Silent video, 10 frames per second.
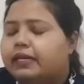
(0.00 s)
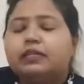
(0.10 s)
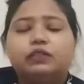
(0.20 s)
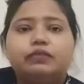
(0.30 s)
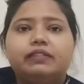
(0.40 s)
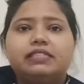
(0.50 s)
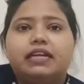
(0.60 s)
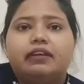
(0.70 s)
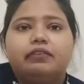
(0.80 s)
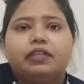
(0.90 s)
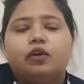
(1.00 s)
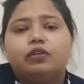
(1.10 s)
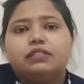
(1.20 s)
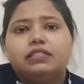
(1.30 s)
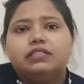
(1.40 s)
So we'll start with the
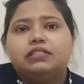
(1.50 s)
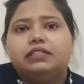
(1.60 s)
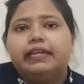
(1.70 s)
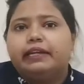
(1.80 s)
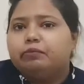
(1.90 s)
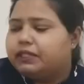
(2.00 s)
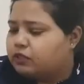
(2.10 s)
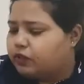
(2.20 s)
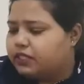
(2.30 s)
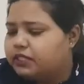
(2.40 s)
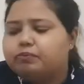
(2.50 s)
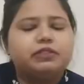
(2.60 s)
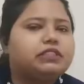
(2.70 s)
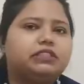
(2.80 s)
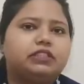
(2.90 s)
oxygen administration
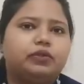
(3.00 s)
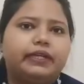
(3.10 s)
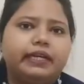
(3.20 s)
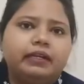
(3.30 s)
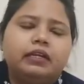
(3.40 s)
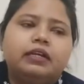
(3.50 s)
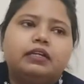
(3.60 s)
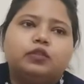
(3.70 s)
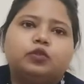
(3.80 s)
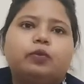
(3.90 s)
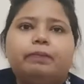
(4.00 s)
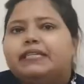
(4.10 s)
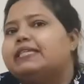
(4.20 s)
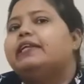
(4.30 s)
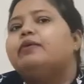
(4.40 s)
procedure today. So
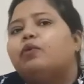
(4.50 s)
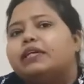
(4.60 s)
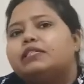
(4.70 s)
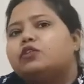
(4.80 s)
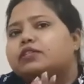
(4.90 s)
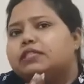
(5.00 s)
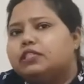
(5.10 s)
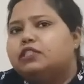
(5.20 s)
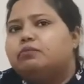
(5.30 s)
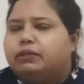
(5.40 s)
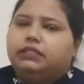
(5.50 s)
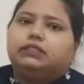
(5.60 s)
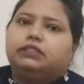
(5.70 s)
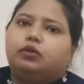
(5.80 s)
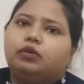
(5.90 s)
basically what is oxygen
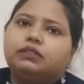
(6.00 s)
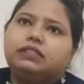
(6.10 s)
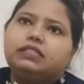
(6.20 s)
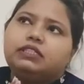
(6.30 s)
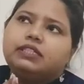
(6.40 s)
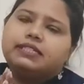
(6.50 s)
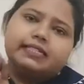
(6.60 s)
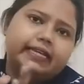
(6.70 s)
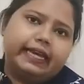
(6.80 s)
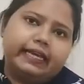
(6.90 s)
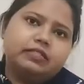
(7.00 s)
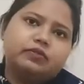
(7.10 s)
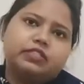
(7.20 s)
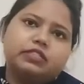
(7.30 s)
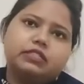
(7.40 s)
means? Oxygen is a gas
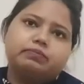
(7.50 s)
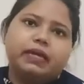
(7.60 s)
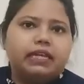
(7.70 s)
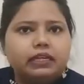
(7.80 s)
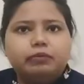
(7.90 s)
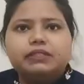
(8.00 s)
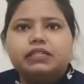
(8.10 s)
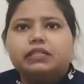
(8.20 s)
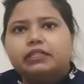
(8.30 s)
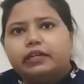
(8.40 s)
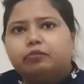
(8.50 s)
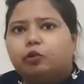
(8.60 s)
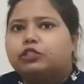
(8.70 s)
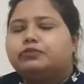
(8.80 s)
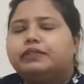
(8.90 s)
which is mainly present in the
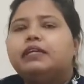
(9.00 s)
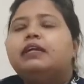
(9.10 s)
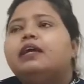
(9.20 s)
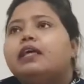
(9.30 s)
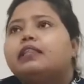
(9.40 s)
atmosphere.